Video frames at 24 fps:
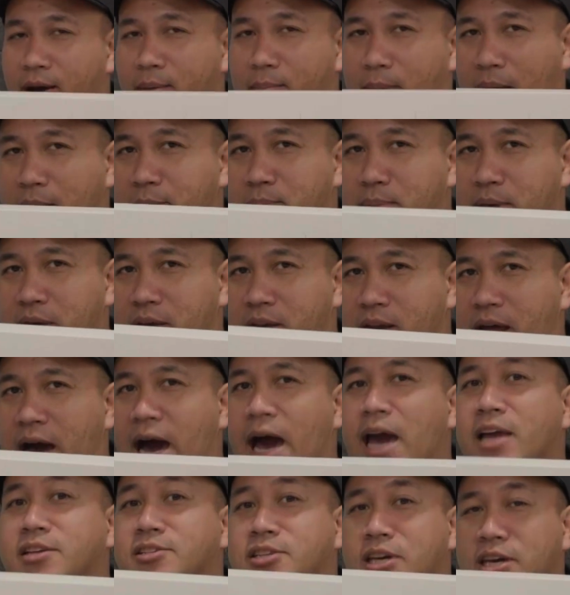might be it.
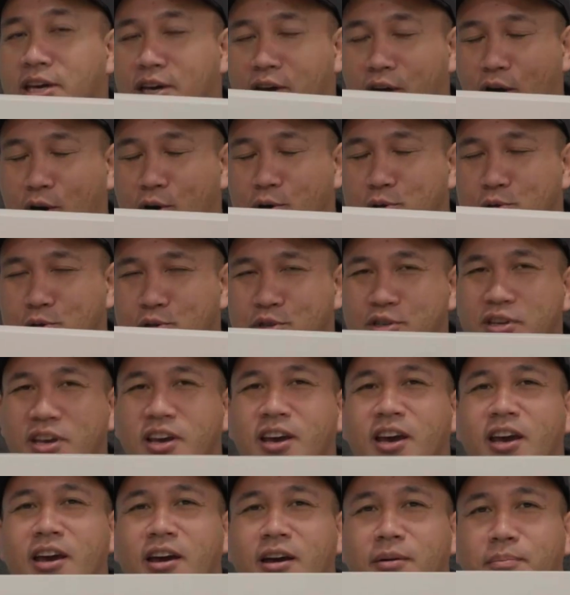iChico's
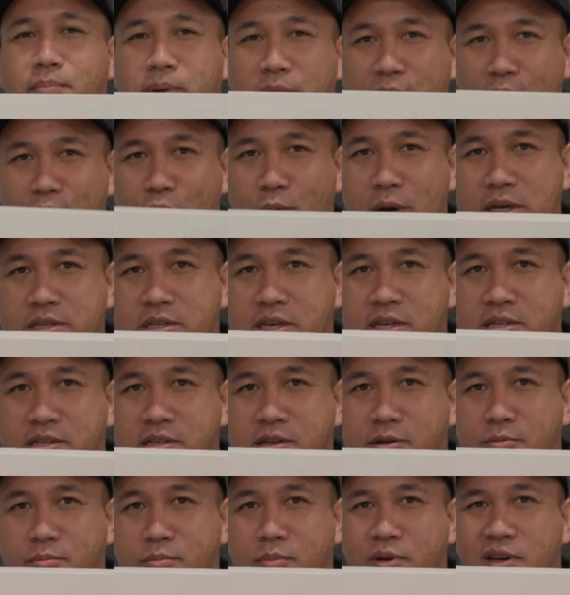POS
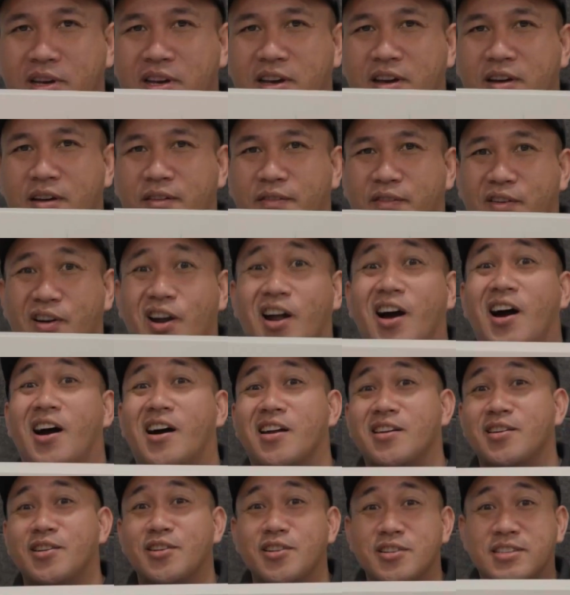system for
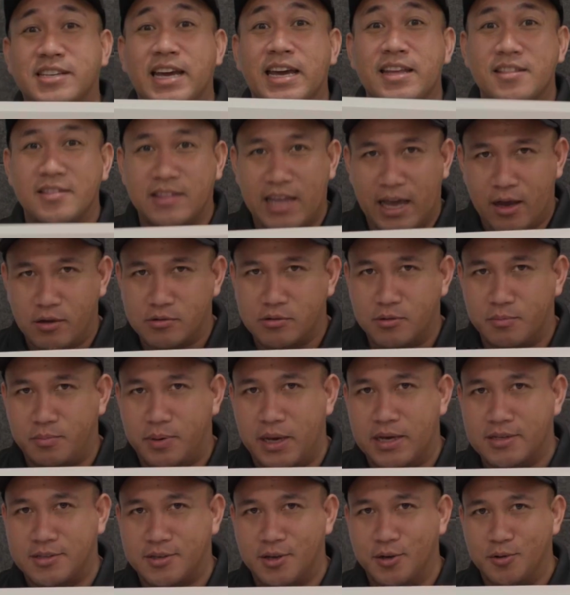under 10,000
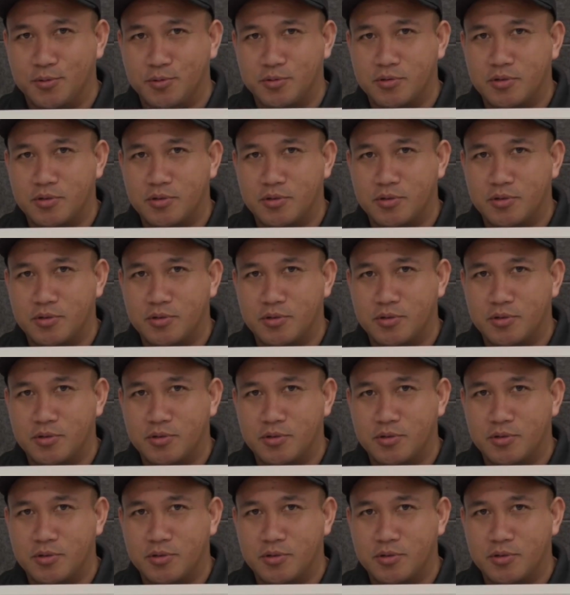pesos.